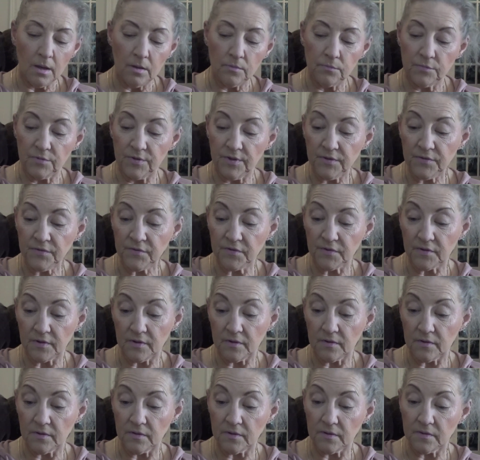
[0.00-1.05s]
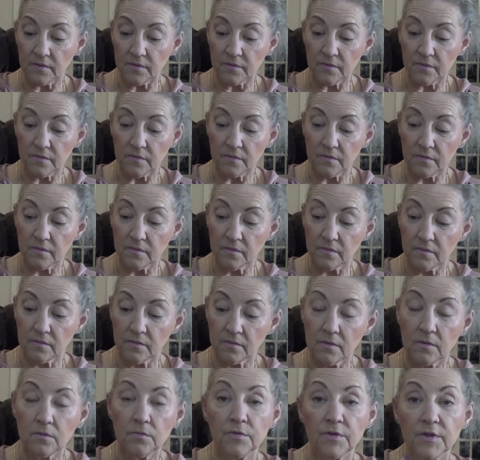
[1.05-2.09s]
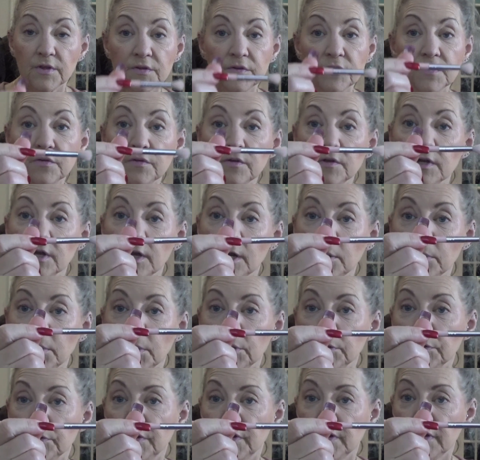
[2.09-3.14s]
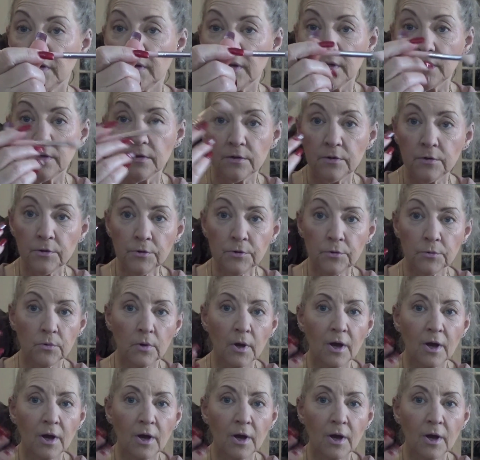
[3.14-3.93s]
This is an MOTD too.